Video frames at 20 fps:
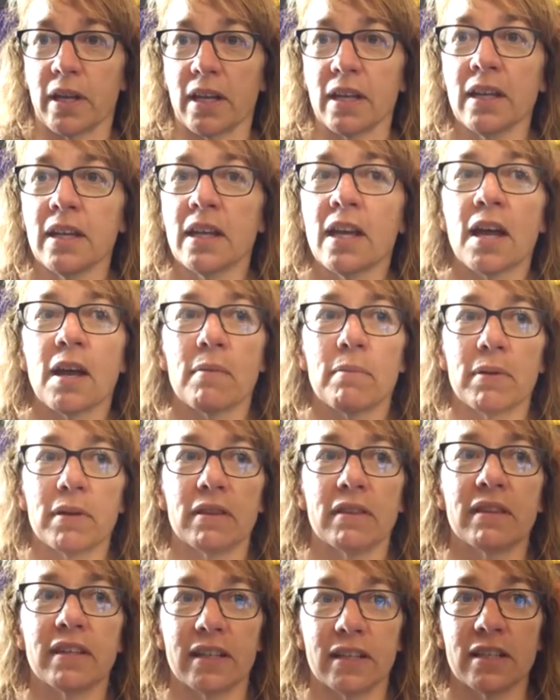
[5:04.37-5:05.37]
be,
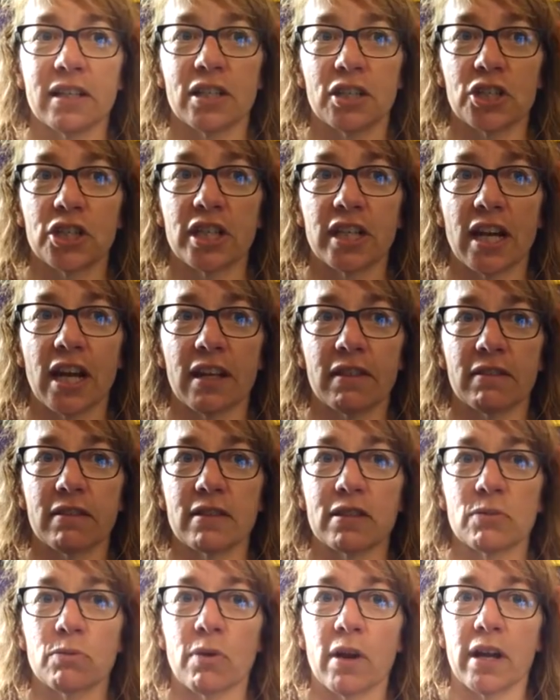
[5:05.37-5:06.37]
but then she had
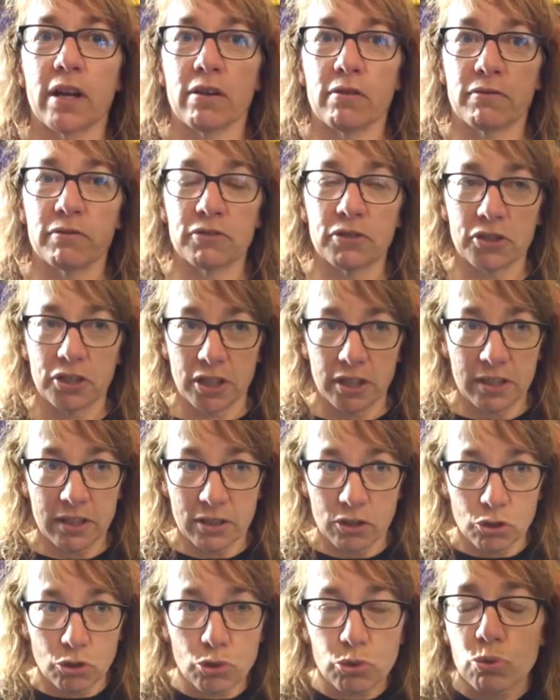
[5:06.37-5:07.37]
this way of
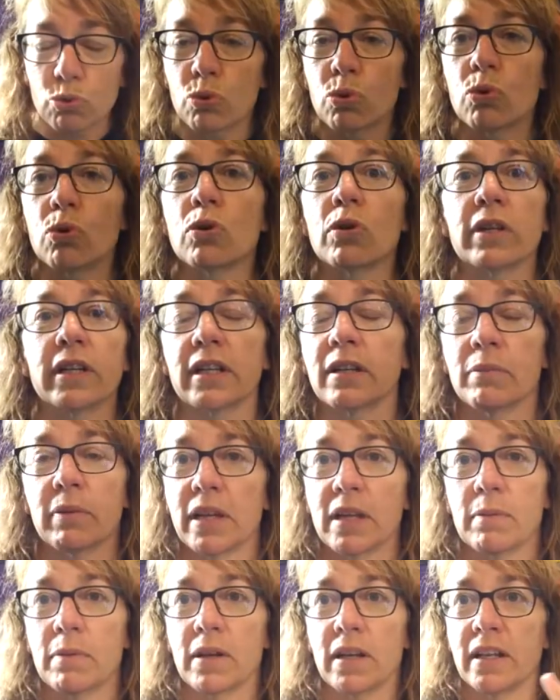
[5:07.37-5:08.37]
just drawing
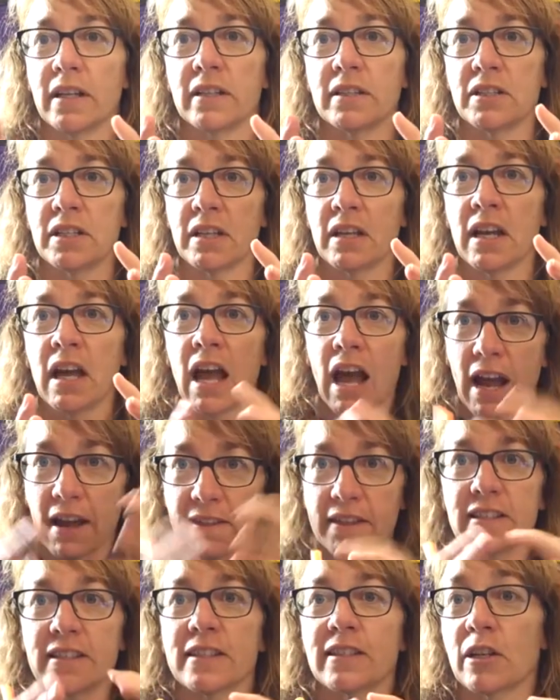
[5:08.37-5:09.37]
people into, hey,
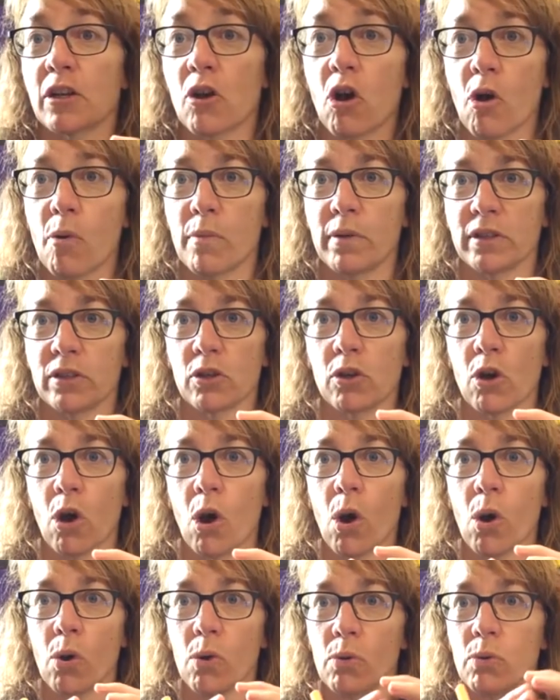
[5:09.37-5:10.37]
this is a common
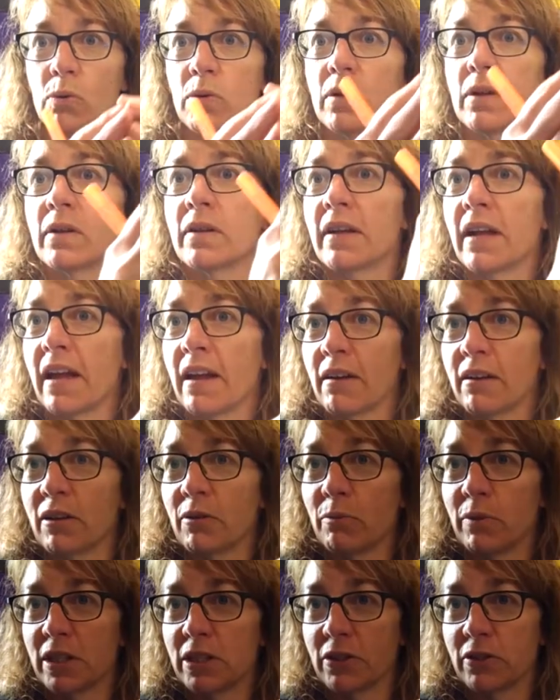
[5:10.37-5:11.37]
goal, how
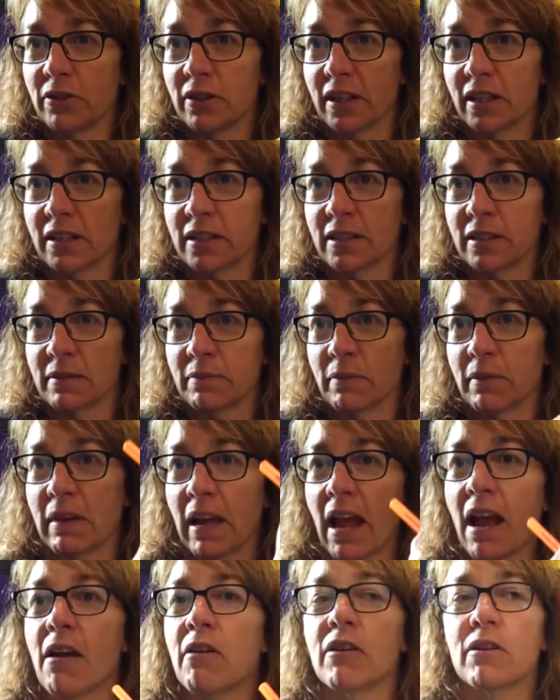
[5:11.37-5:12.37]
can we do this?
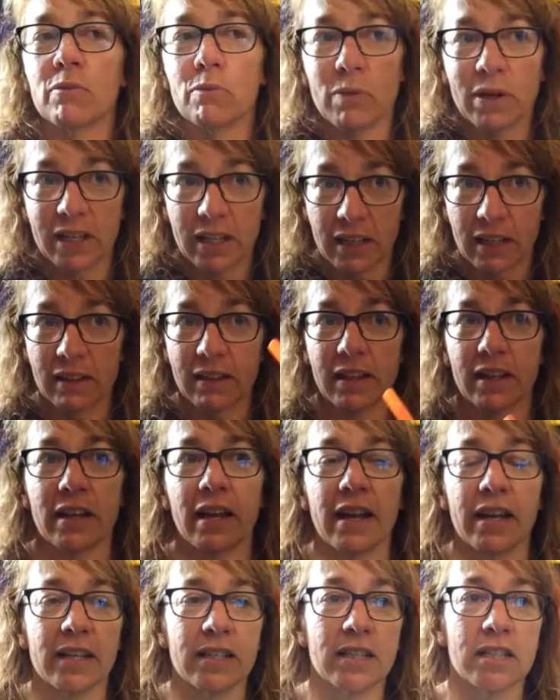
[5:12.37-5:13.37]
How can we get there?
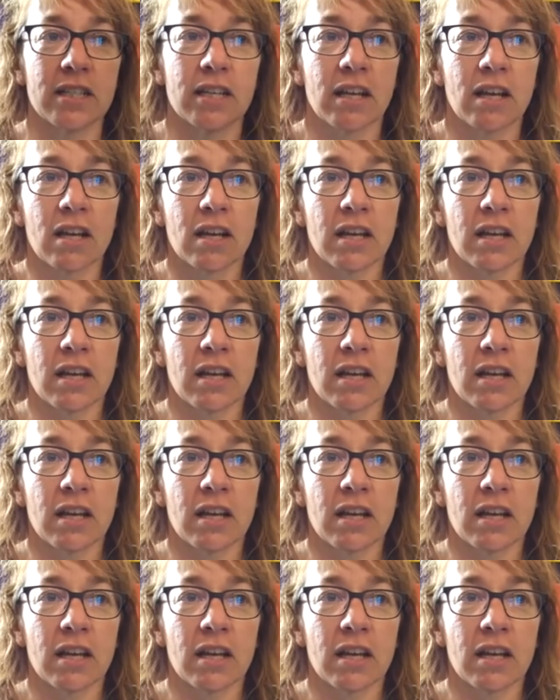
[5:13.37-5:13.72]
And